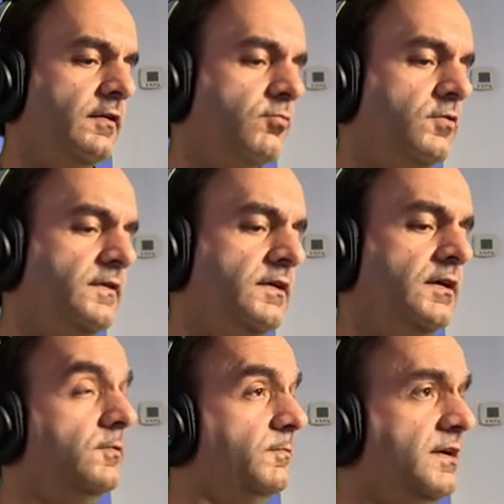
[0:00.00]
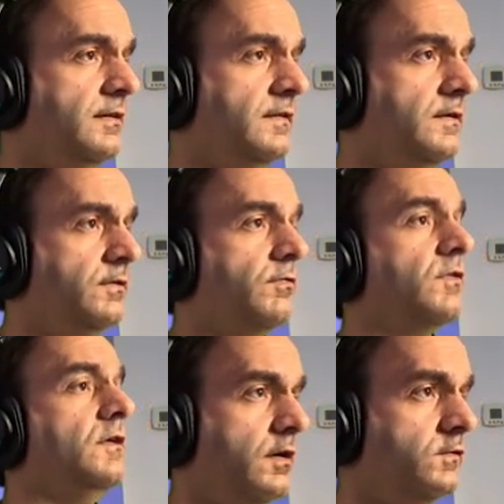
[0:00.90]
This movie will be in
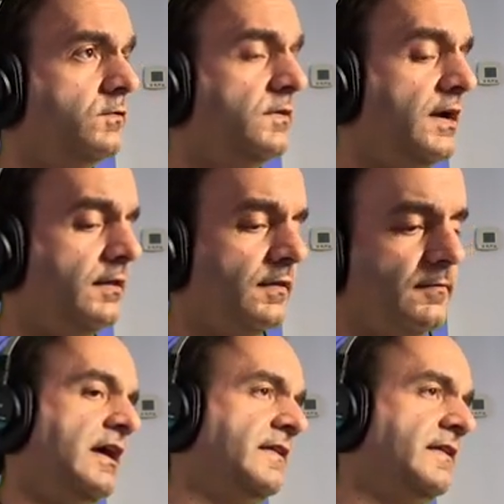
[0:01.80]
theaters on June 9th.